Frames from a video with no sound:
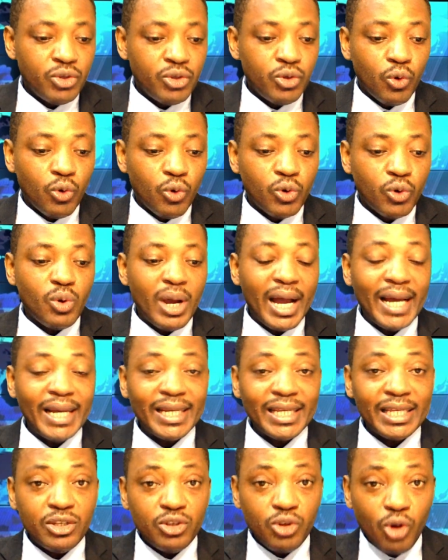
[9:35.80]
You also
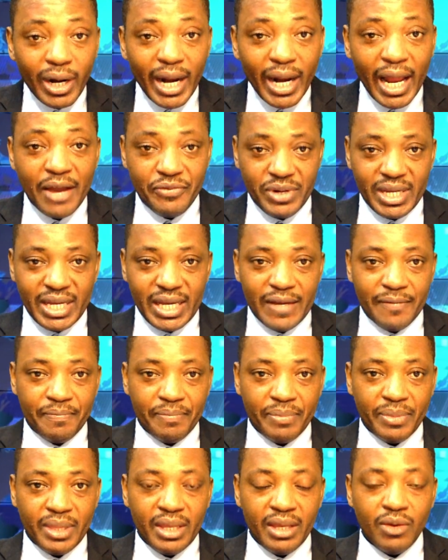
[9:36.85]
had in North Africa,
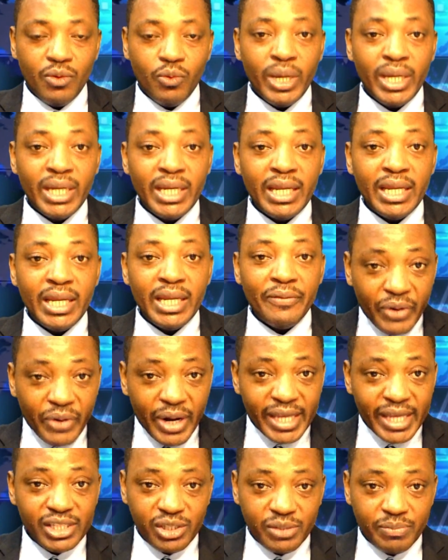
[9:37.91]
where the
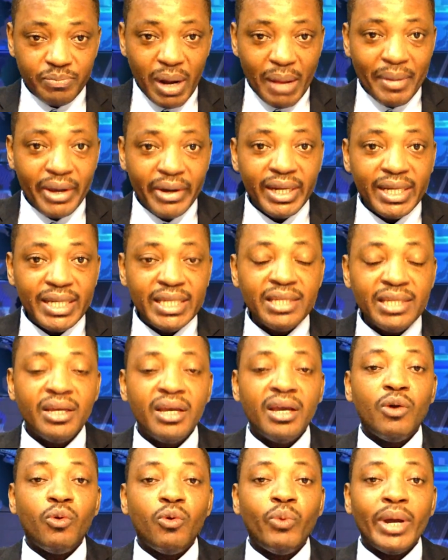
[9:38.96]
French primarily
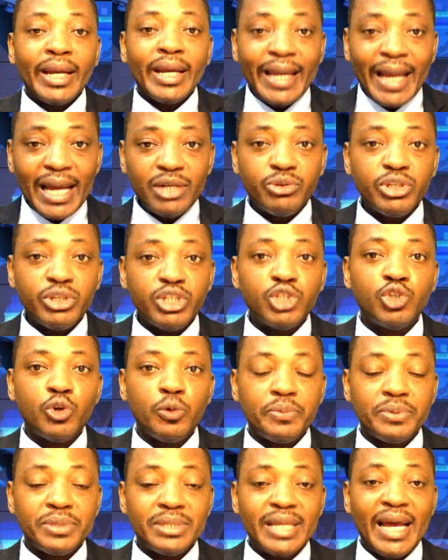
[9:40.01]
were gathering
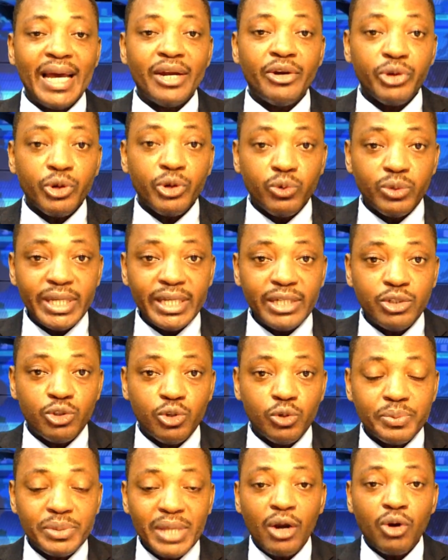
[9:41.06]
troops. They had recruited
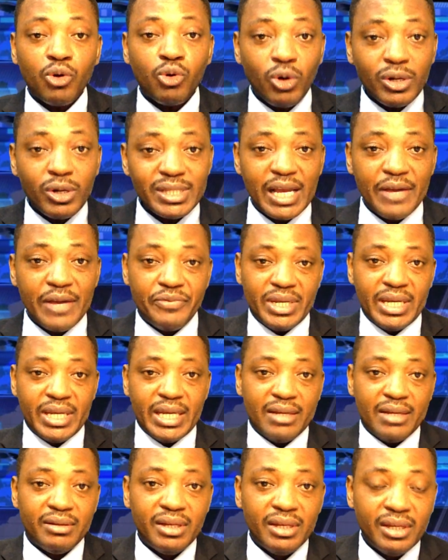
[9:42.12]
troops across
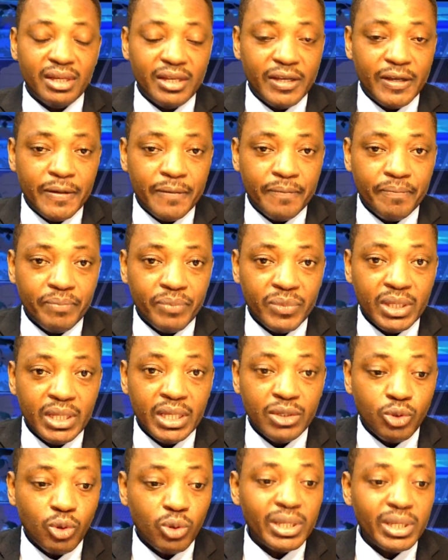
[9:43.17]
Africa.
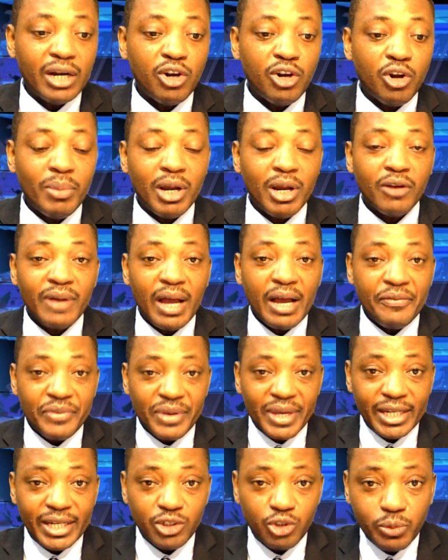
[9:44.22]
The total number of
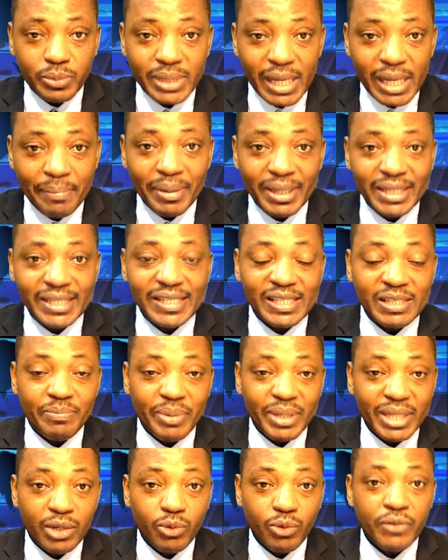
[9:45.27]
African troops that
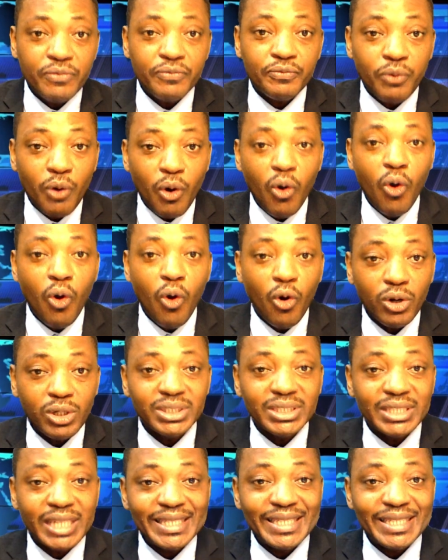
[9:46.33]
participated were
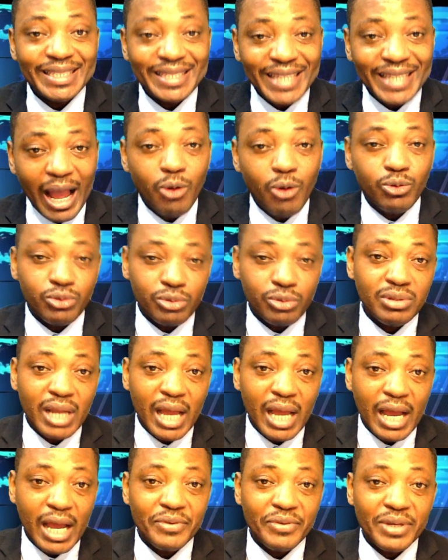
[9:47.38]

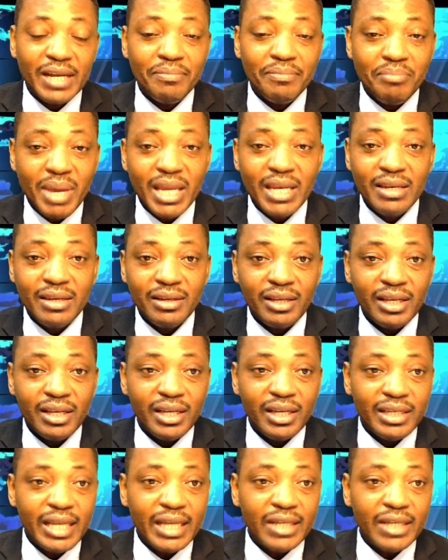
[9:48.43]
400,000 African men
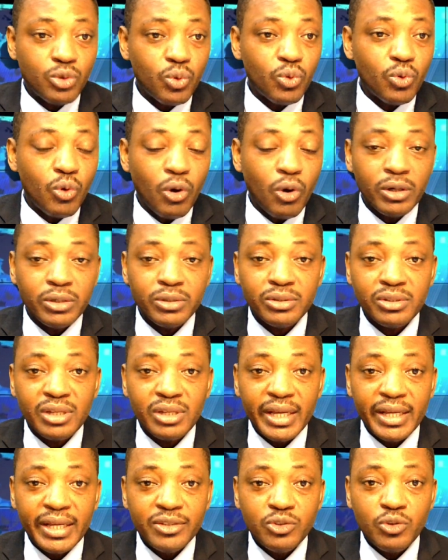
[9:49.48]
that took
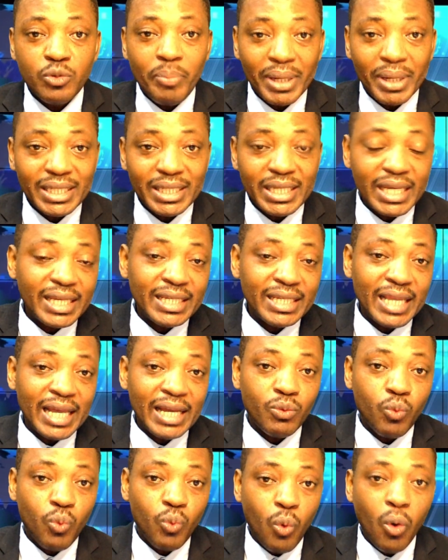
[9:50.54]
guns to partake in
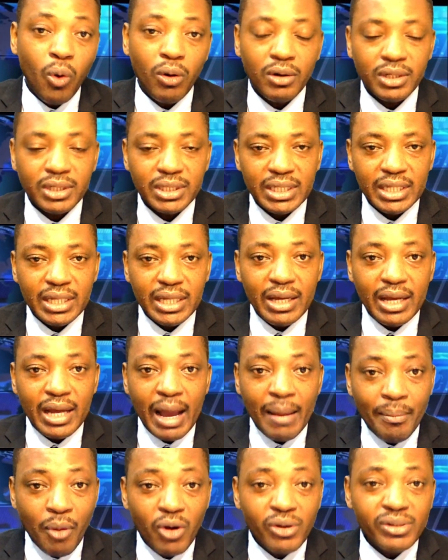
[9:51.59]
that war.
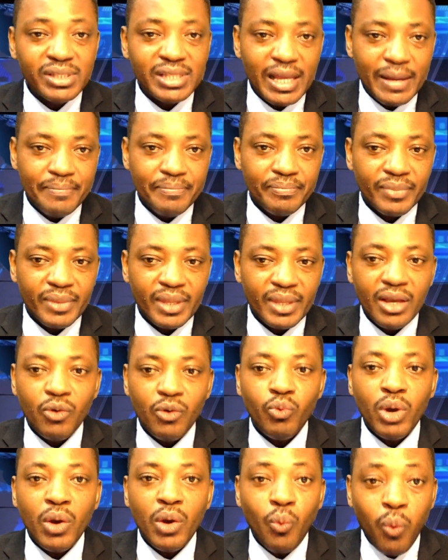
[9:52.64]
Amongst them
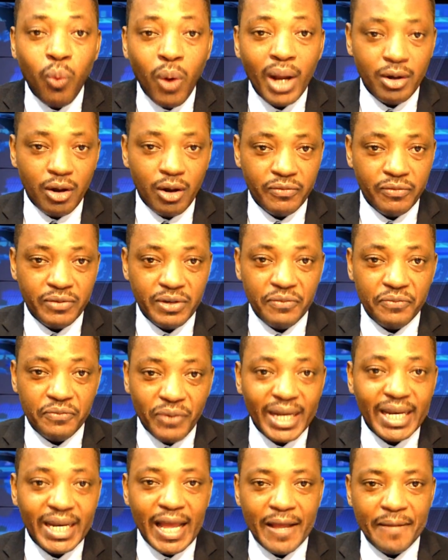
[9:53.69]
were one of the
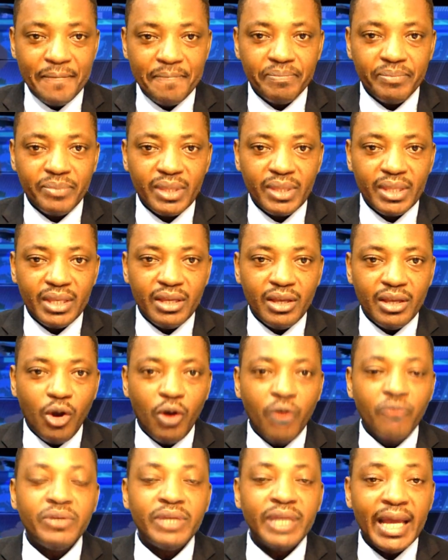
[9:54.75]
father
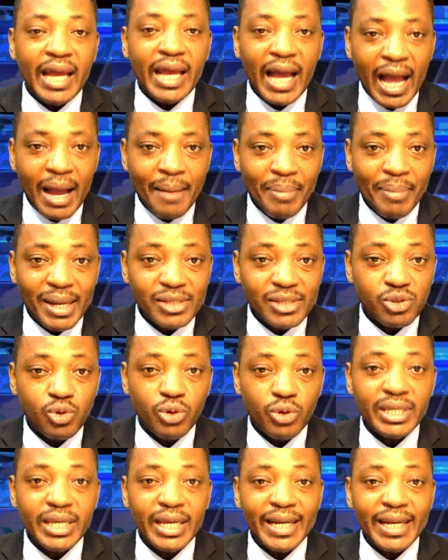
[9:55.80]
of the
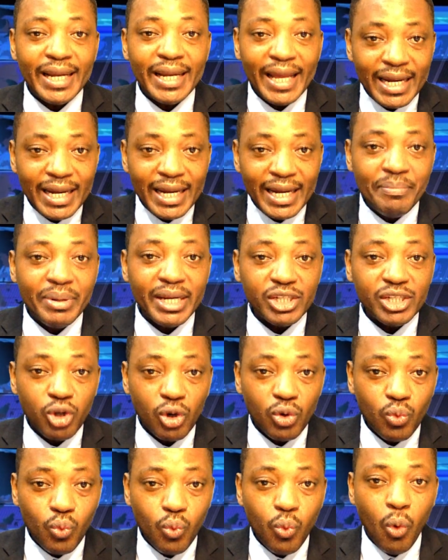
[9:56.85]
Amazonian
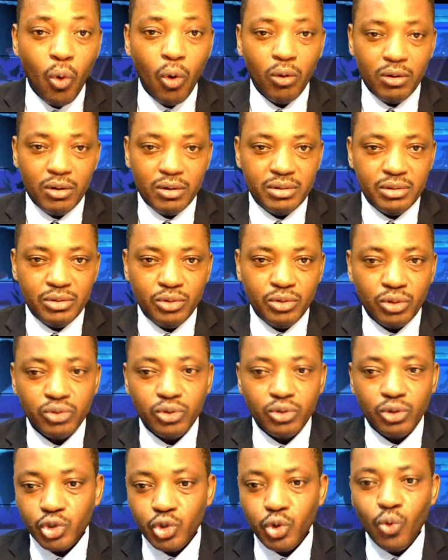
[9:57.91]
Liberation War,
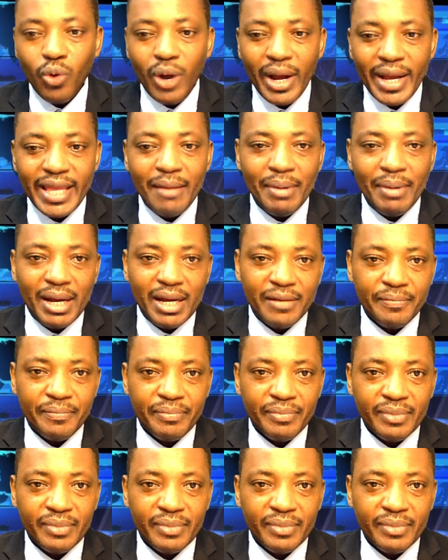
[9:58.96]
Dr. Cho Ayaba.